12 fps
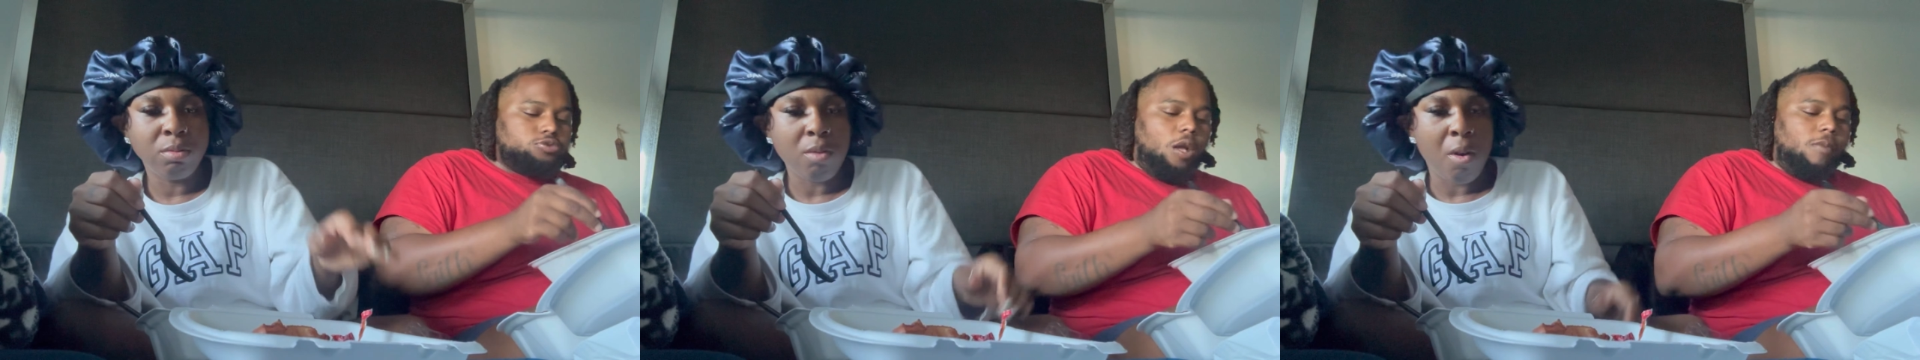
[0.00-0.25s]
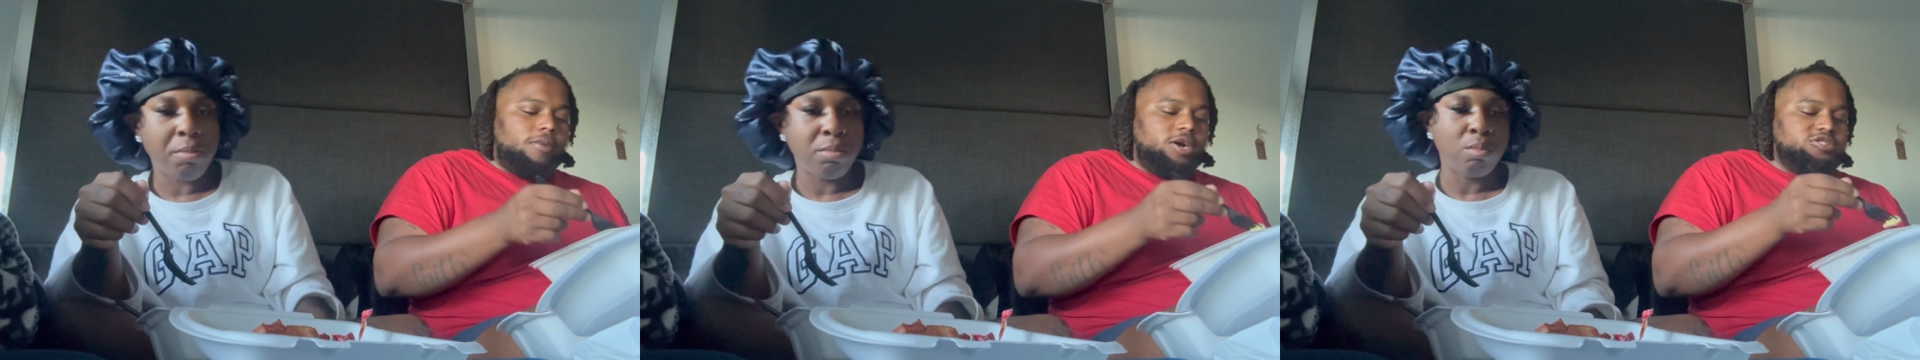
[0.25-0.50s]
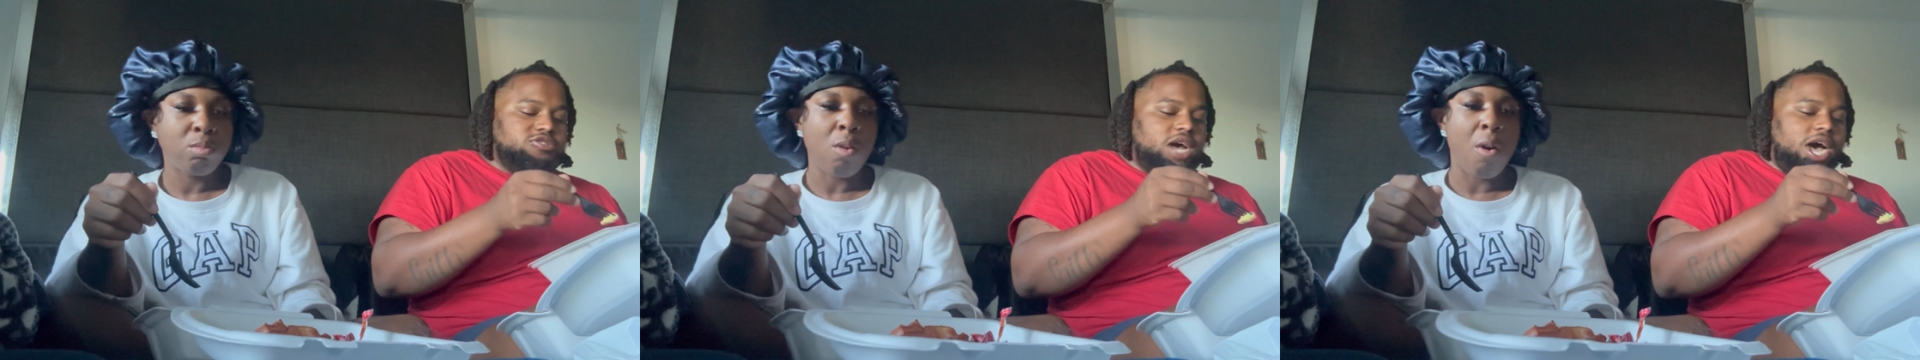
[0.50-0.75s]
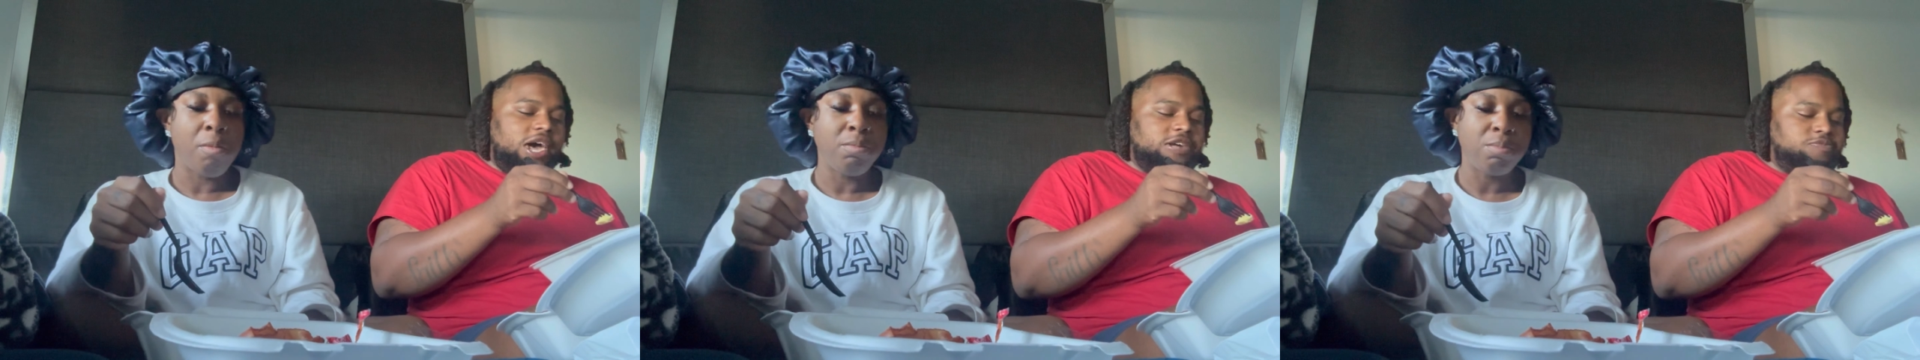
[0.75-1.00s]
Speaker 1: But you
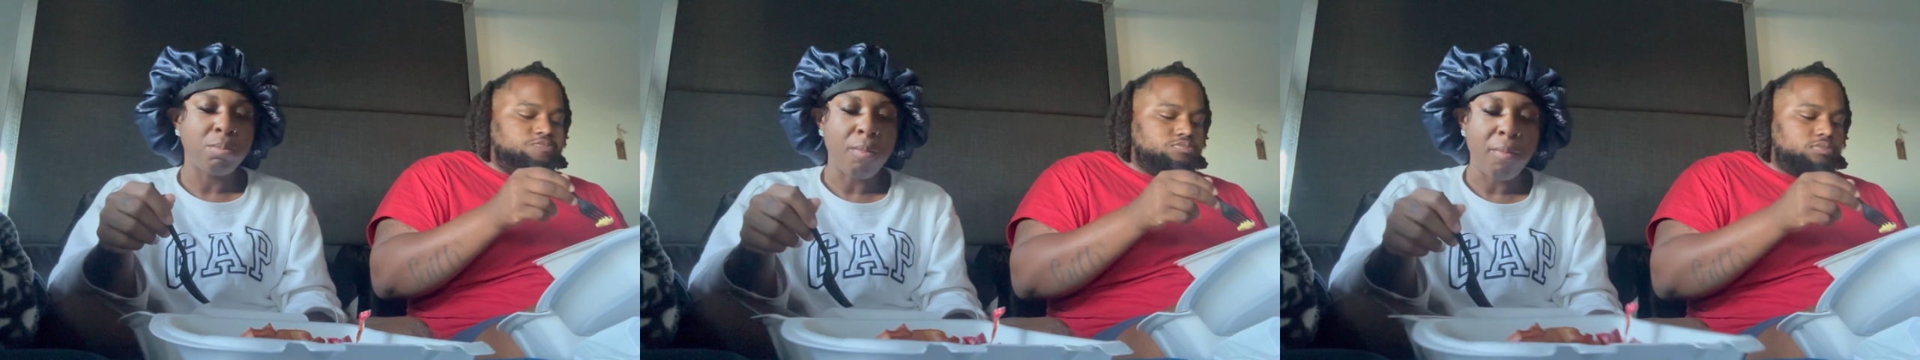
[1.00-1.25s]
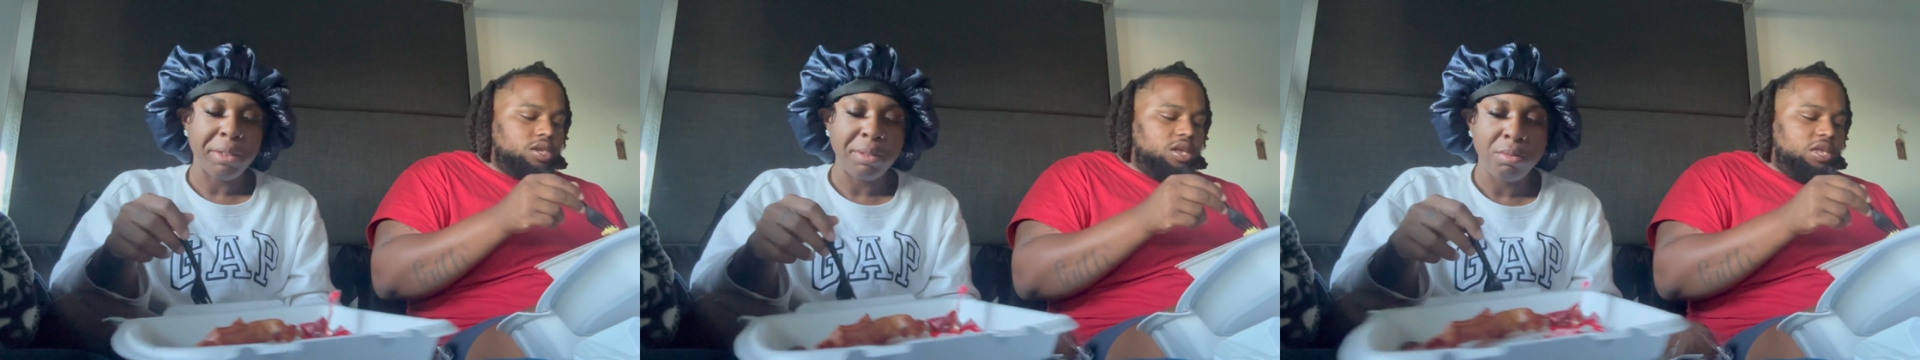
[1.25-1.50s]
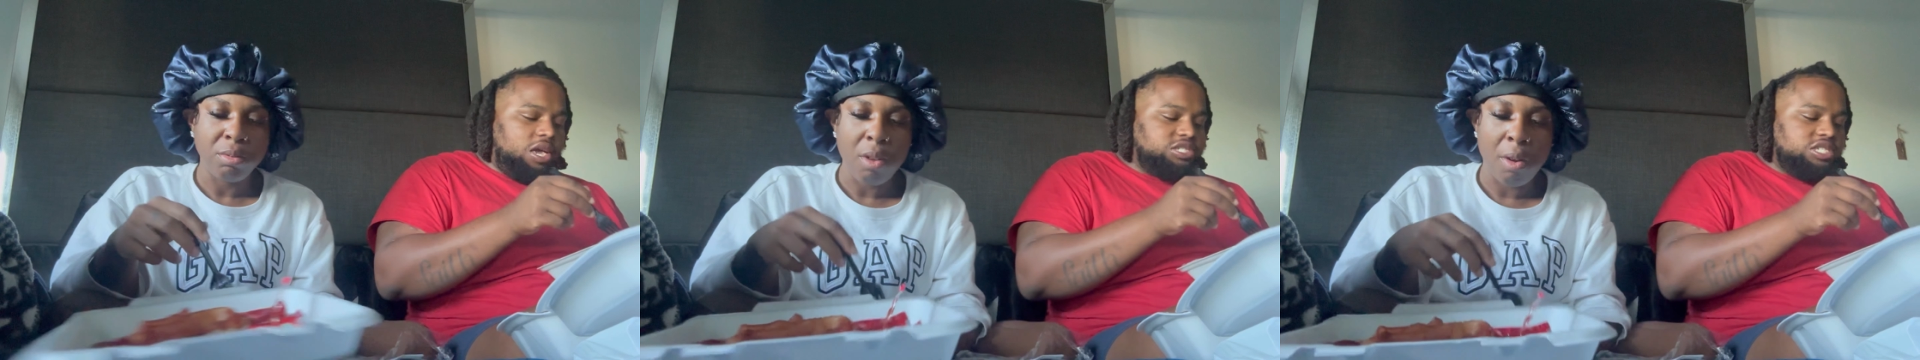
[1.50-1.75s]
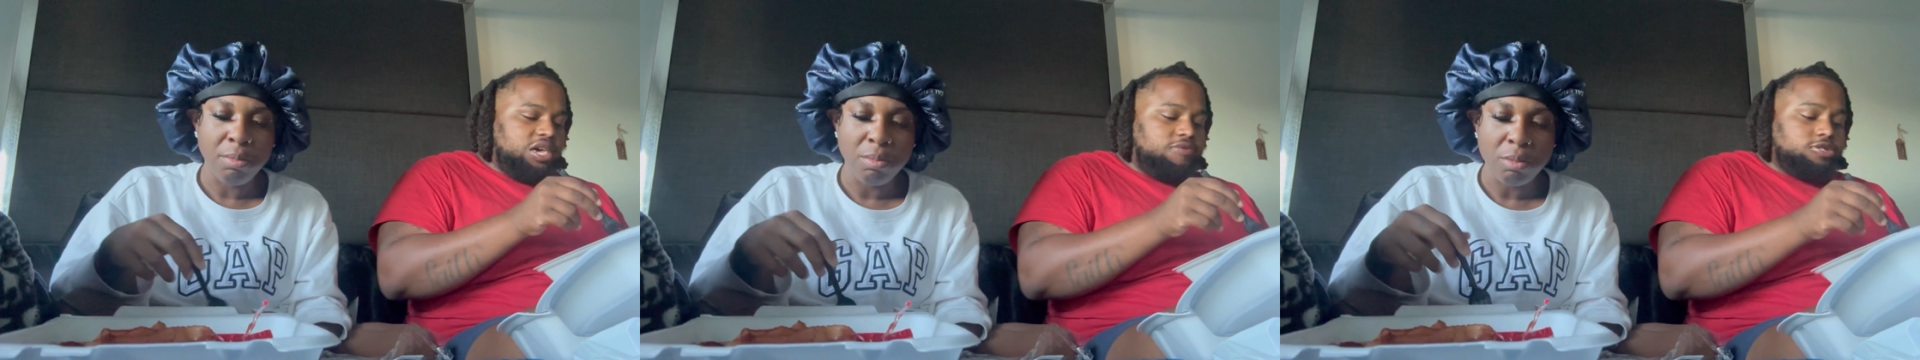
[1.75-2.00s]
guys,
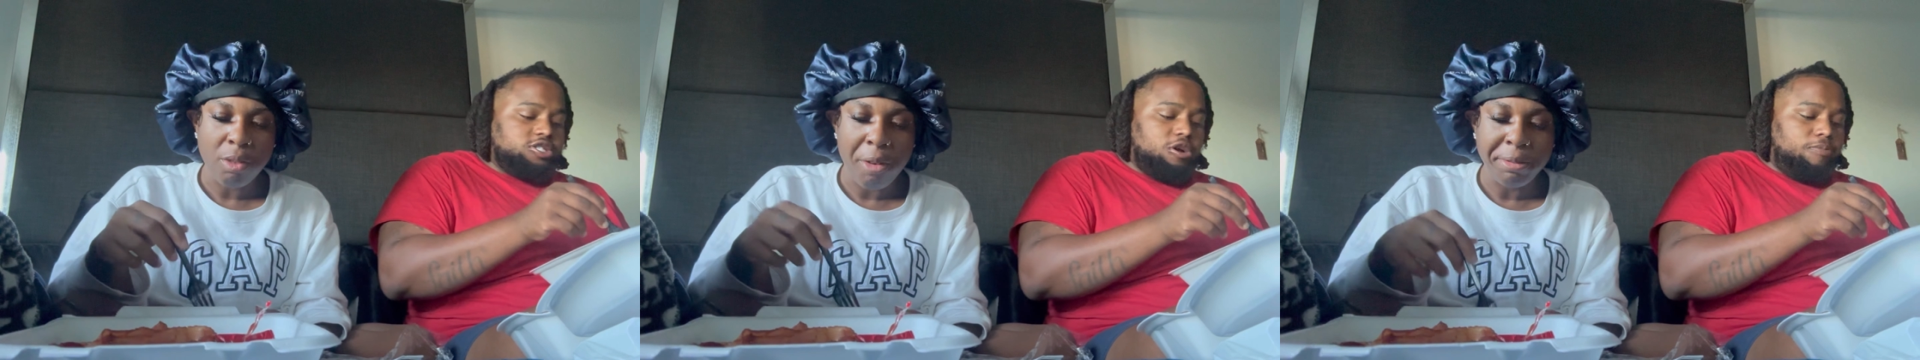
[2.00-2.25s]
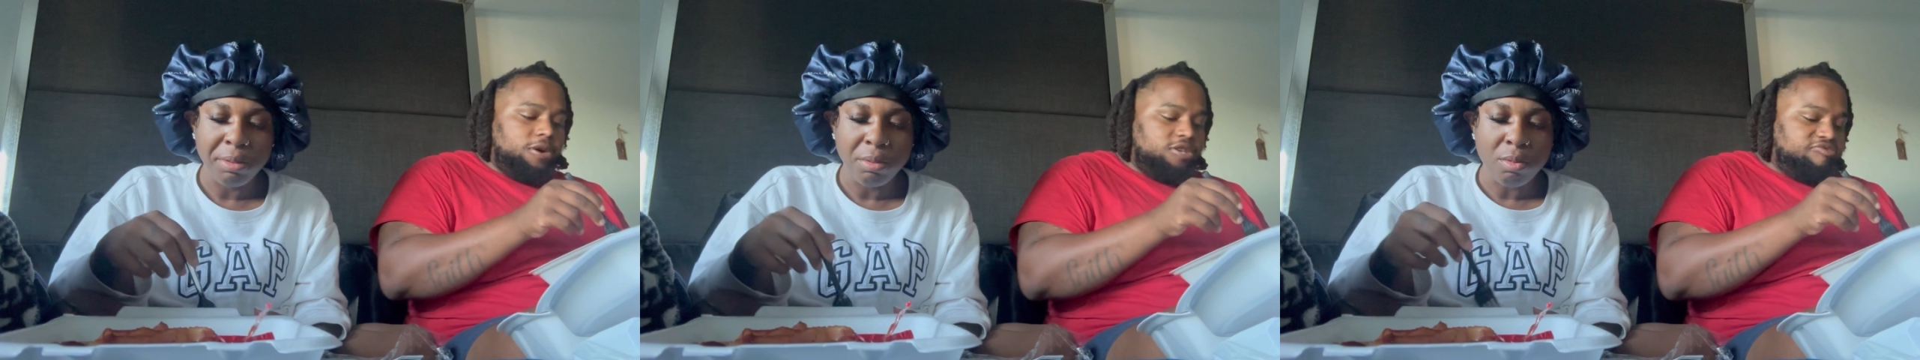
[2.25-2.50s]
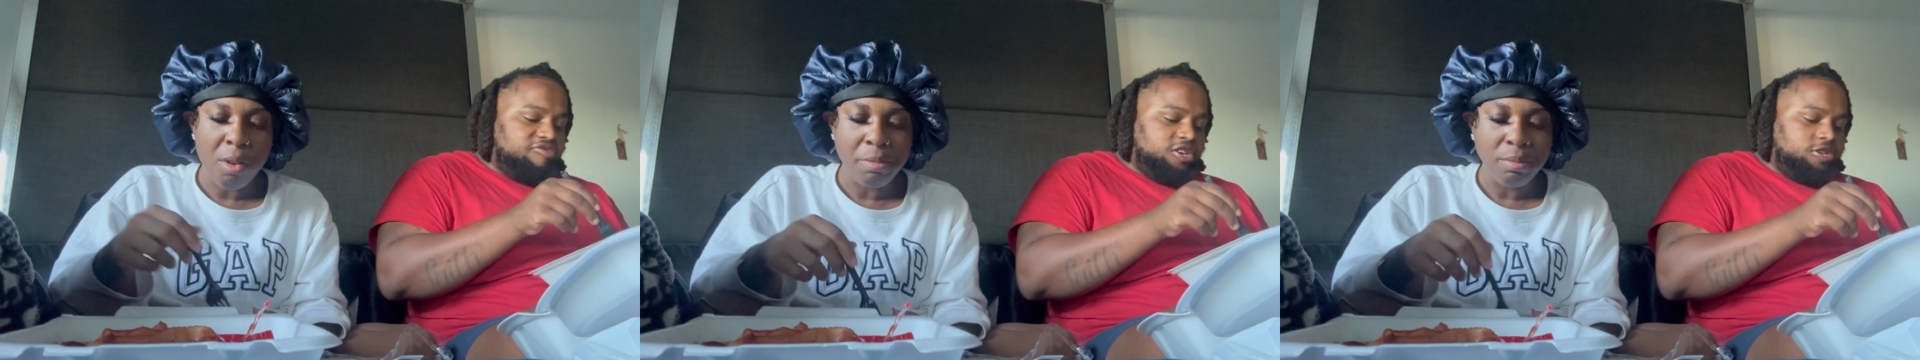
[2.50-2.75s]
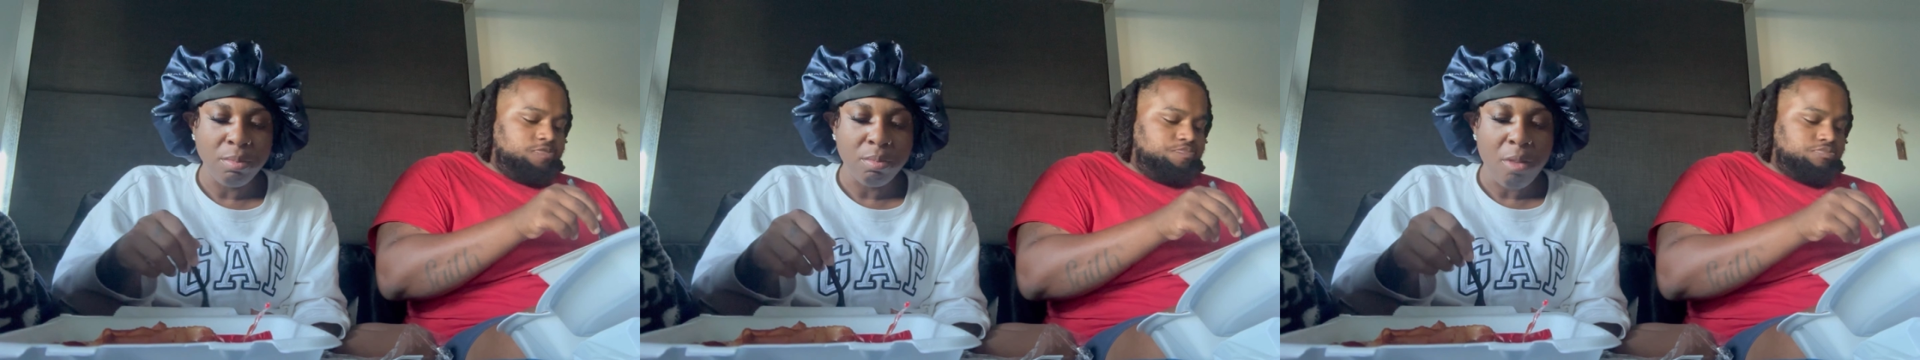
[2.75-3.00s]
yesterday was so much fun.